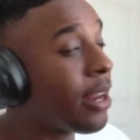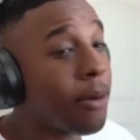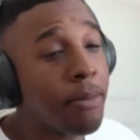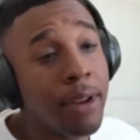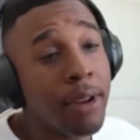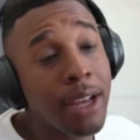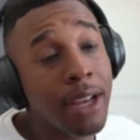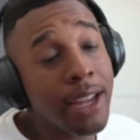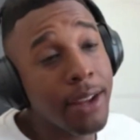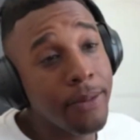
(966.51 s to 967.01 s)

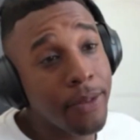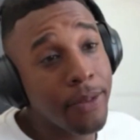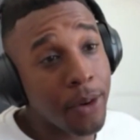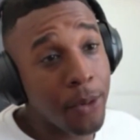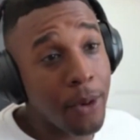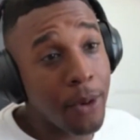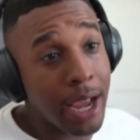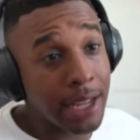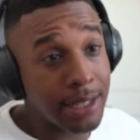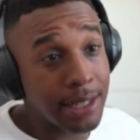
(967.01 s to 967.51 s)
and I'm
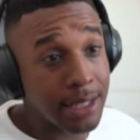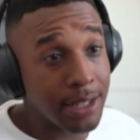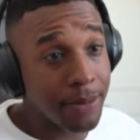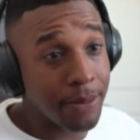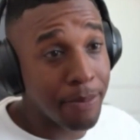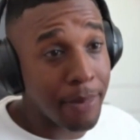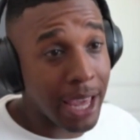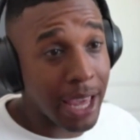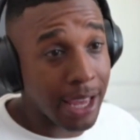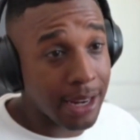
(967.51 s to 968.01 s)
looking for
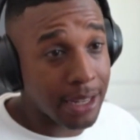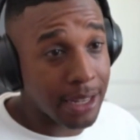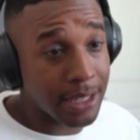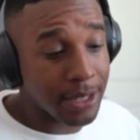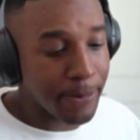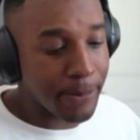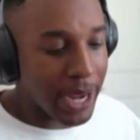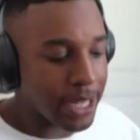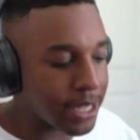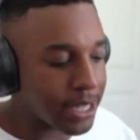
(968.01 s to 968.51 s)
ways to
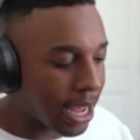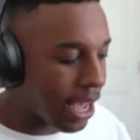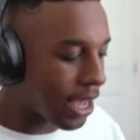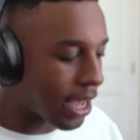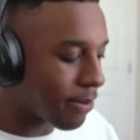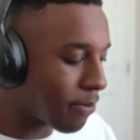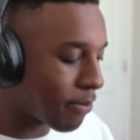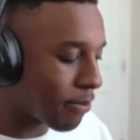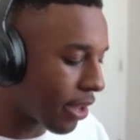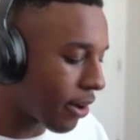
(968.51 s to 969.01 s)
manage
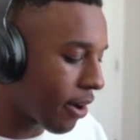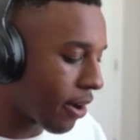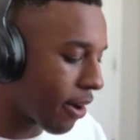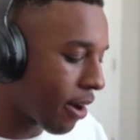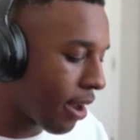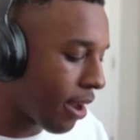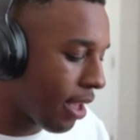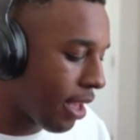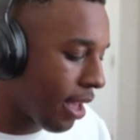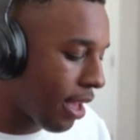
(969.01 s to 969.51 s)
my time
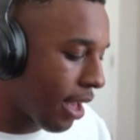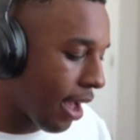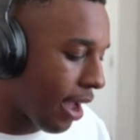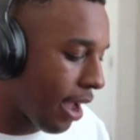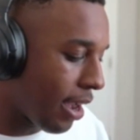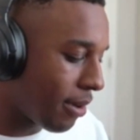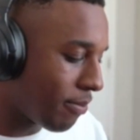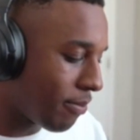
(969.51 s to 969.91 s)
better.